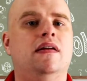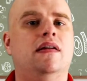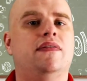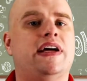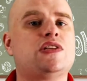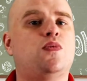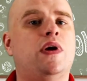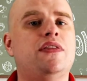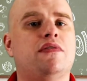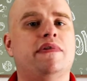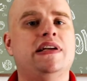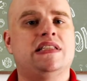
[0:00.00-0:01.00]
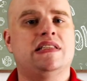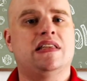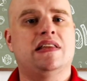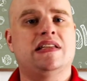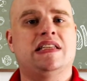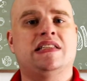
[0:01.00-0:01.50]
That's one of the reasons that
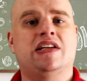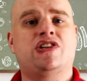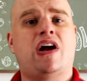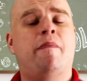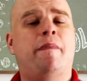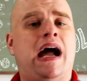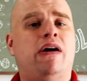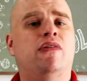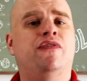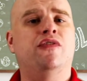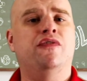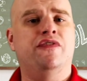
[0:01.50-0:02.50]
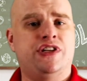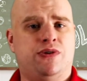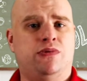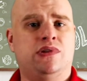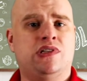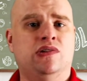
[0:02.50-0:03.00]
this is such a powerful
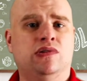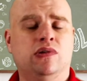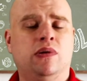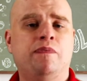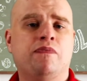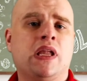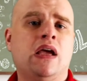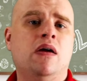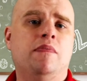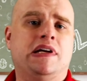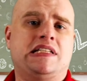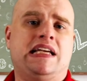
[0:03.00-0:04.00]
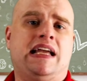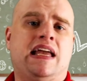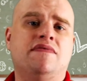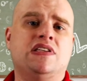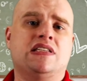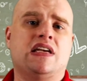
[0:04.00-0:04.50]
visual tool, because it
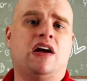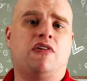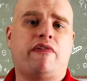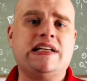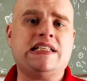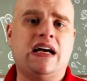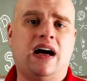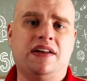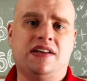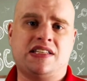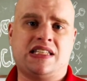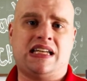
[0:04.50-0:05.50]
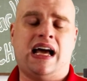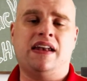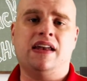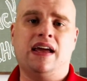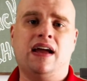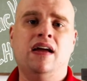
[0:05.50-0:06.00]
gives us a greater
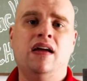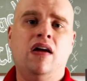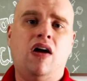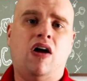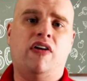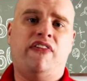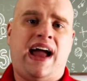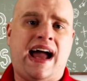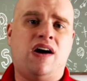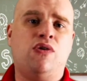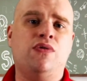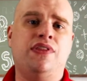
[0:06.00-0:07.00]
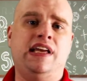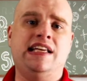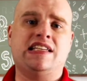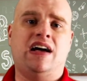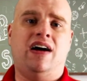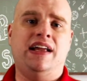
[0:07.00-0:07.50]
understanding of how
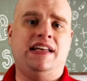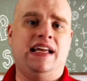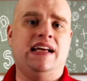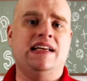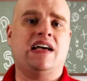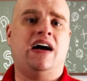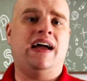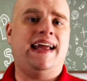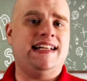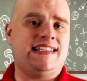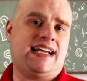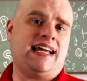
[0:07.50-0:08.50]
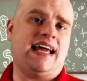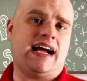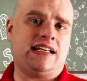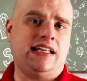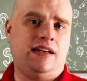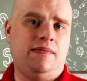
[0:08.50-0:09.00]
these ideas are
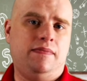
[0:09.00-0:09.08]
interconnected.